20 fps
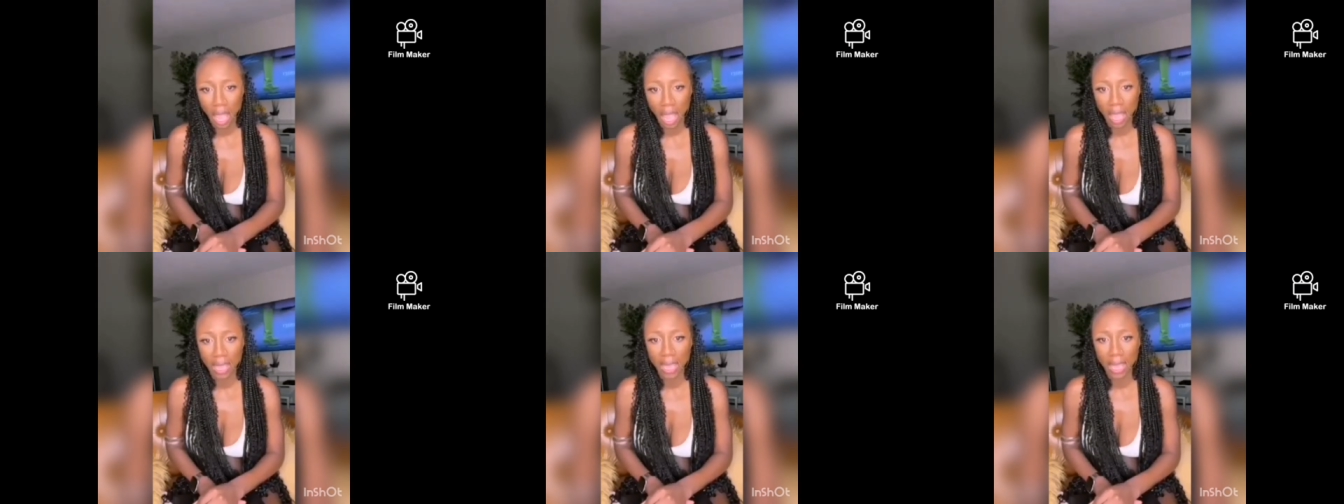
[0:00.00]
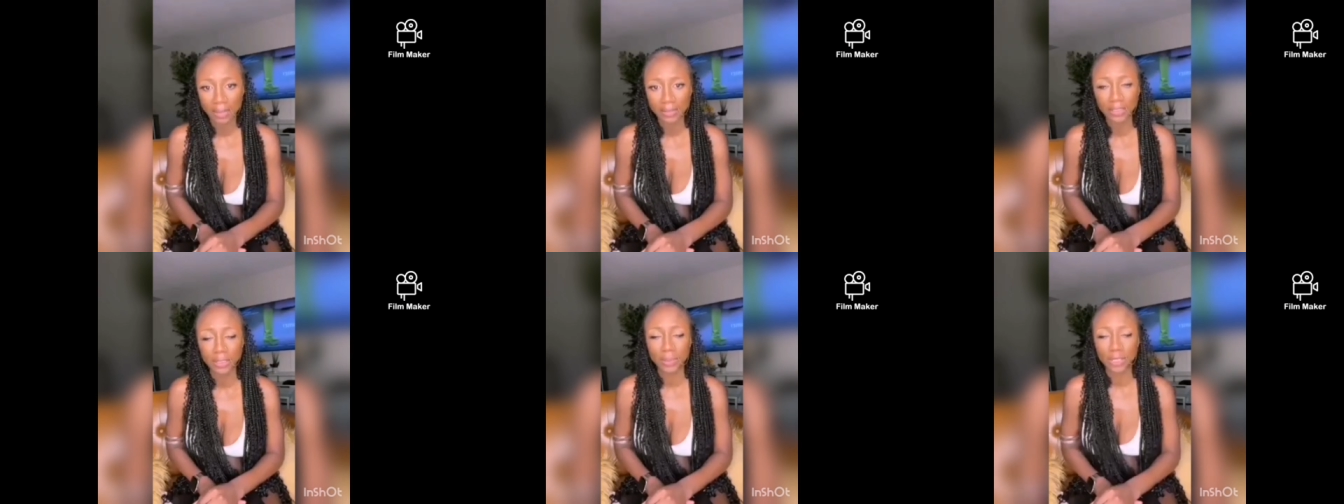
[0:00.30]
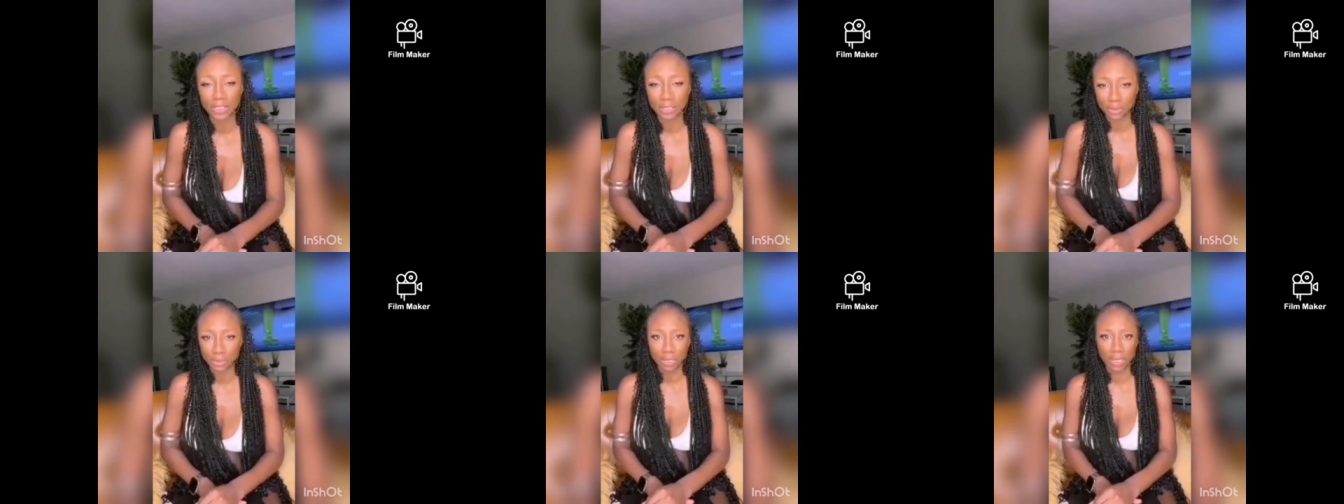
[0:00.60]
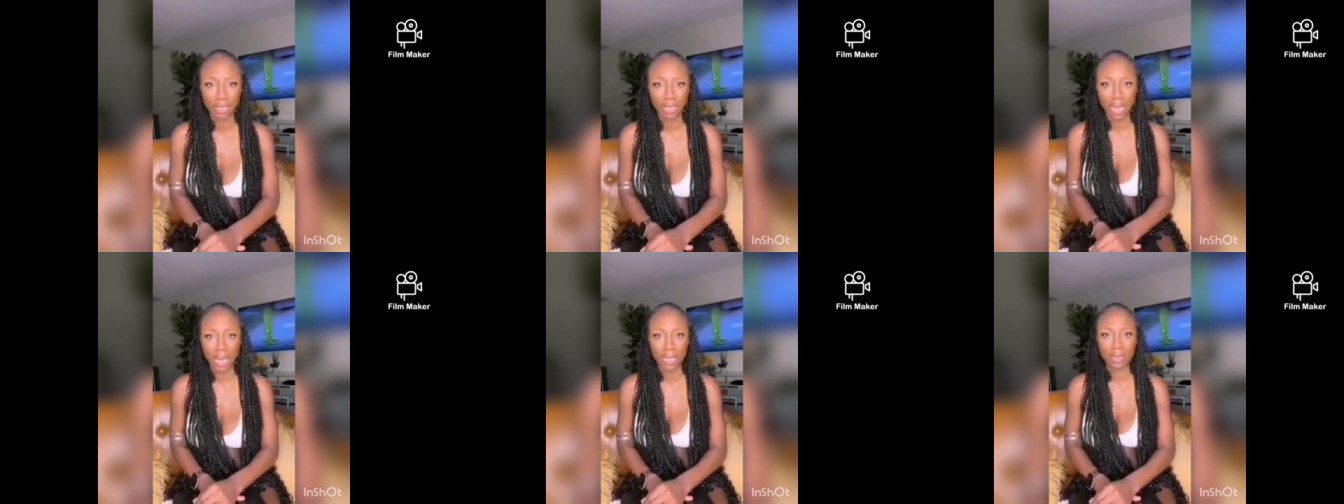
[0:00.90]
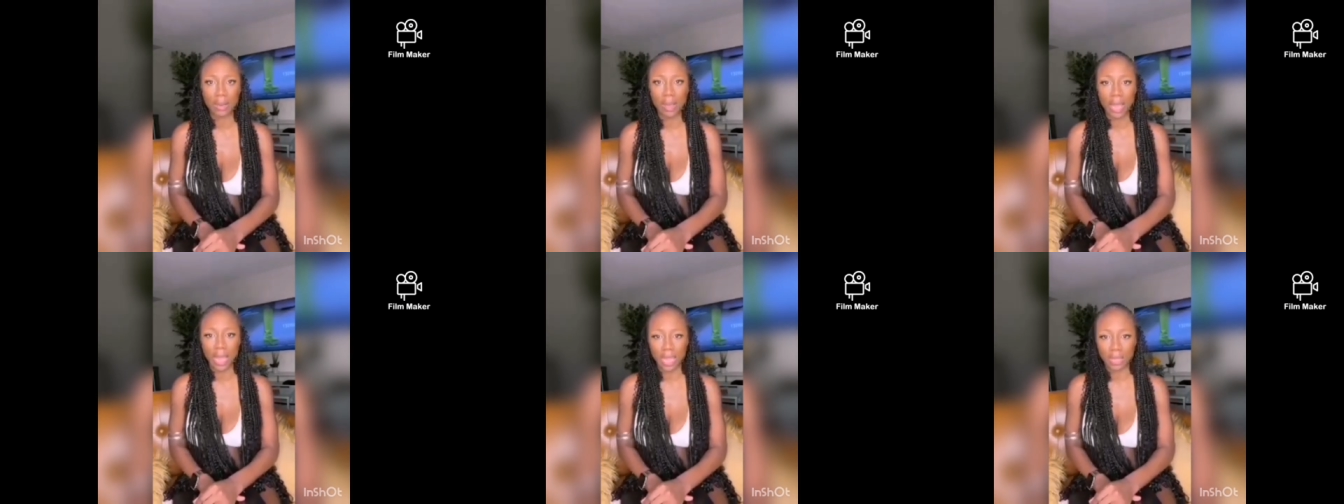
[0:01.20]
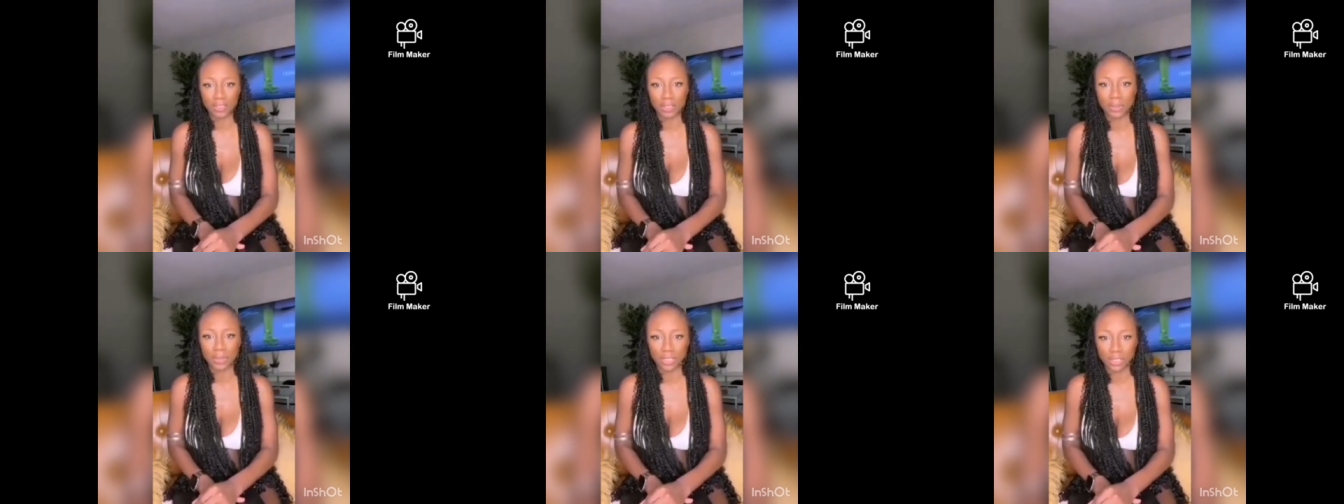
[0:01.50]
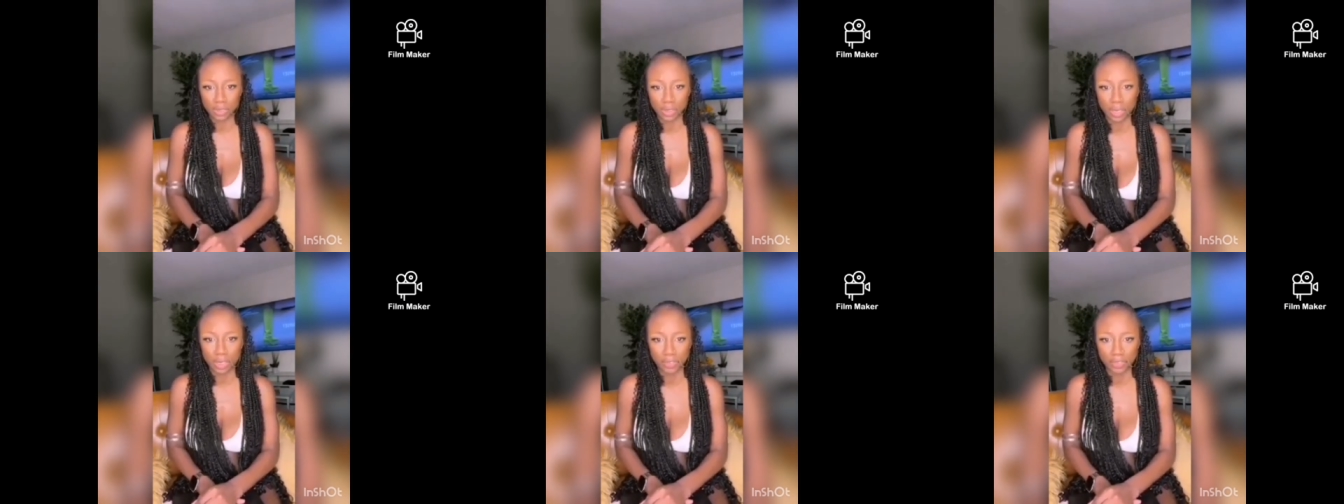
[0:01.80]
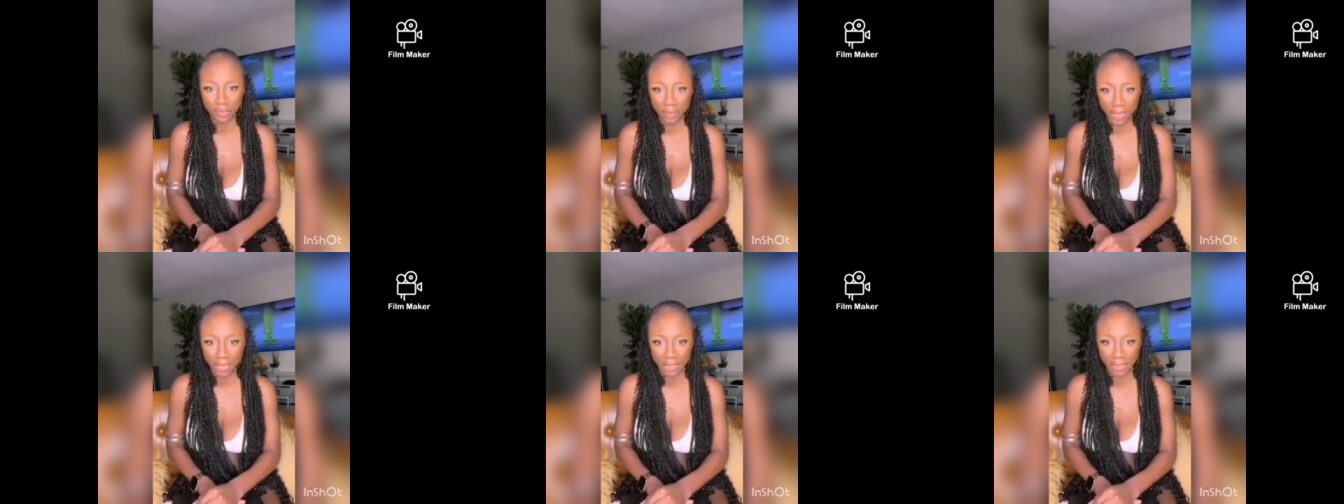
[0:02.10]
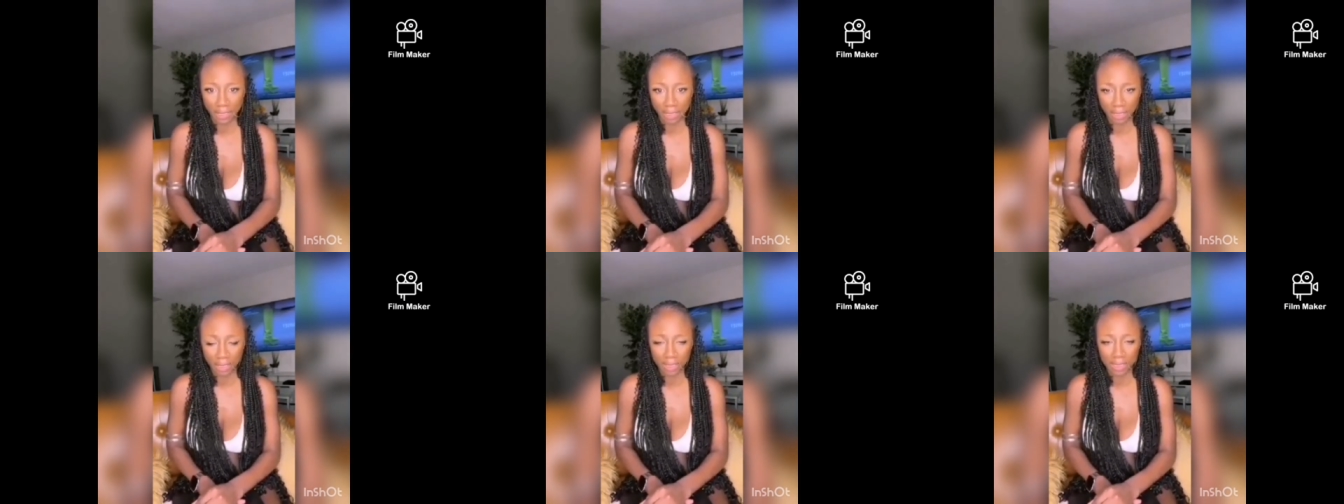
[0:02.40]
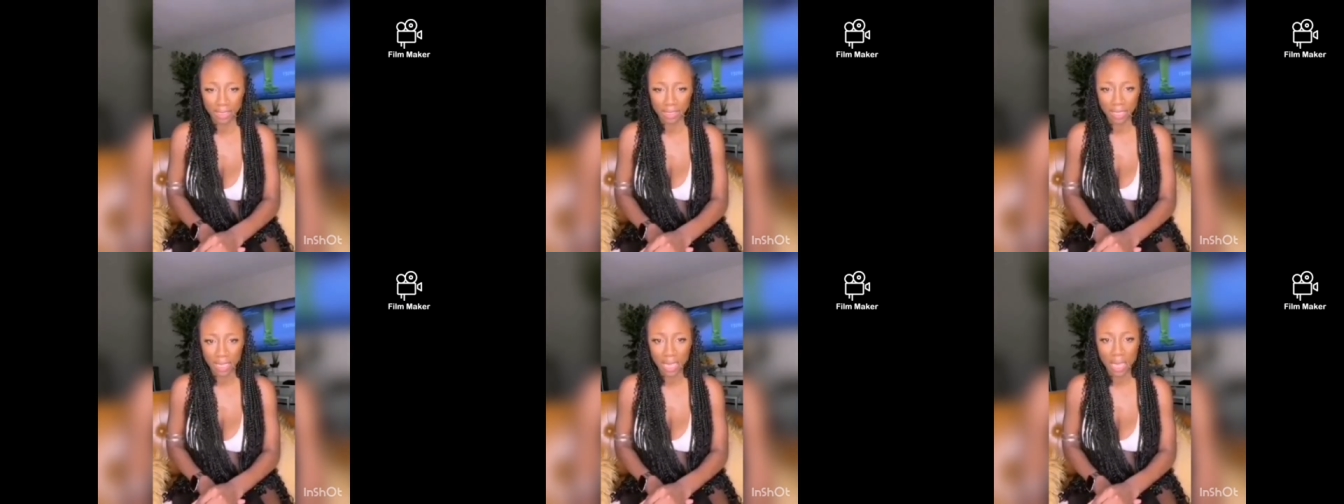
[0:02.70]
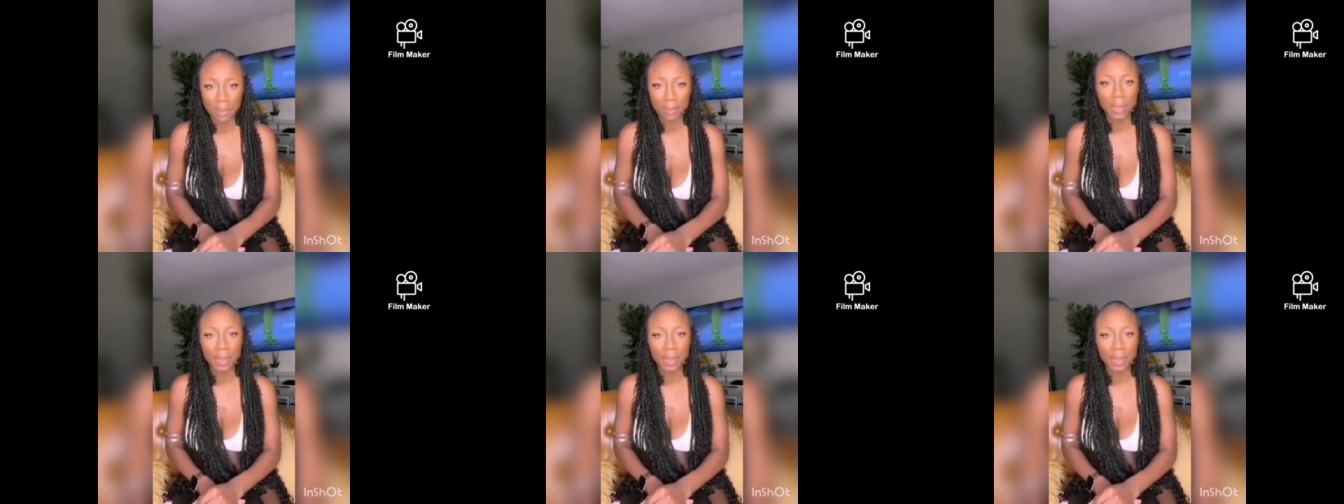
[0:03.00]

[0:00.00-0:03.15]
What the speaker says: I have to be strong. I know I have to be strong for my girls.